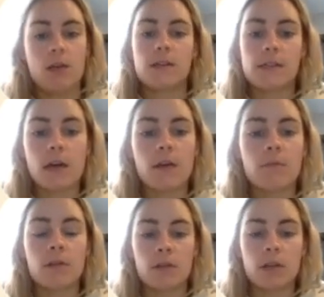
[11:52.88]

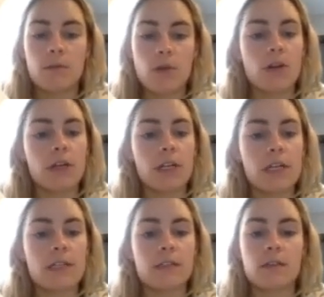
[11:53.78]
some
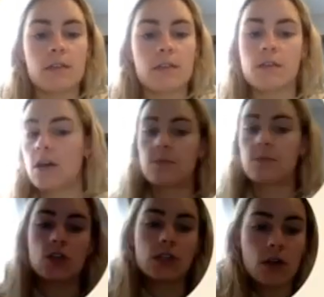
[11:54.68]
communities as much
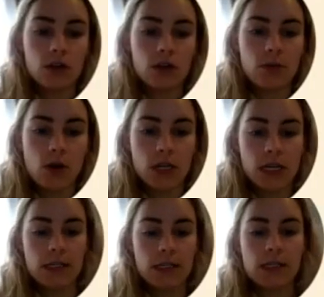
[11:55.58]
as other
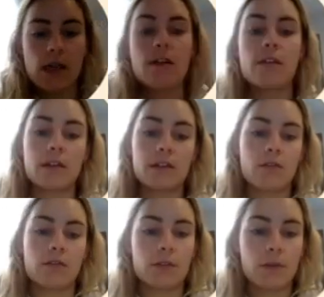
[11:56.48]
communities. That is
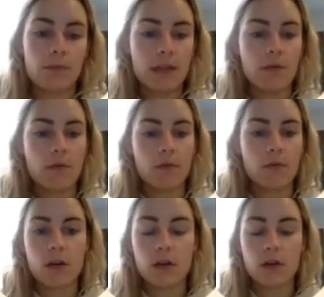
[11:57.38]
also something that we will
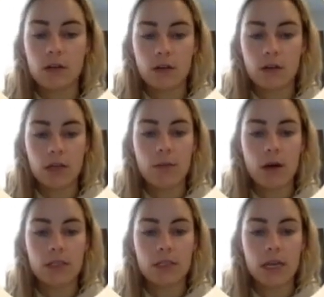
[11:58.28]
talk a little bit about
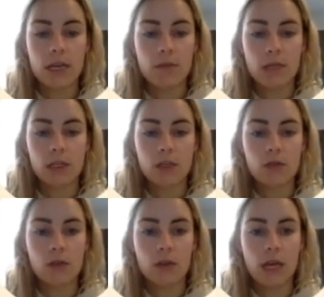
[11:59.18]
today, making
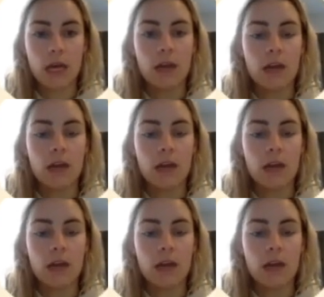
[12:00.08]
sure that